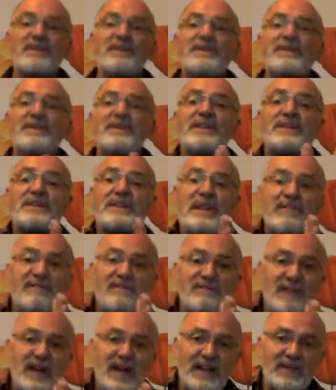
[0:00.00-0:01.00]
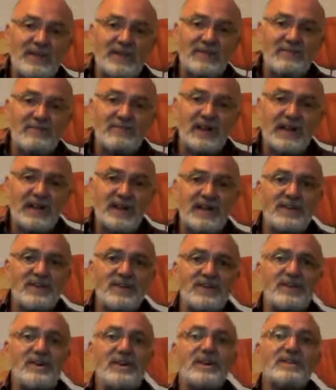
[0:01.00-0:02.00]
but you need that value
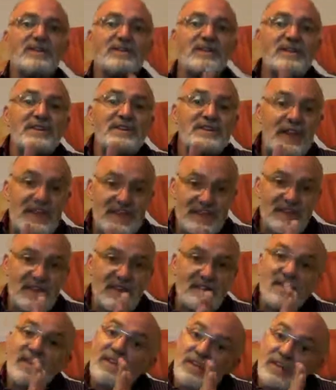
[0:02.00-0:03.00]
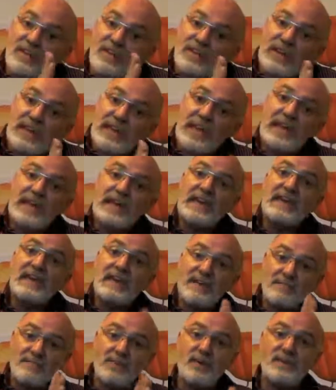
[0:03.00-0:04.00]
range that is at that
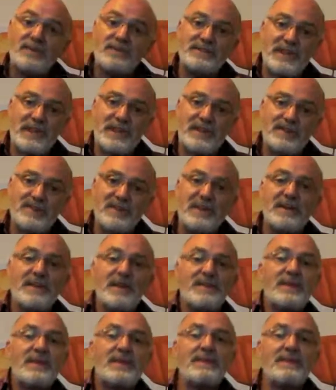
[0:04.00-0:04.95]
key point area,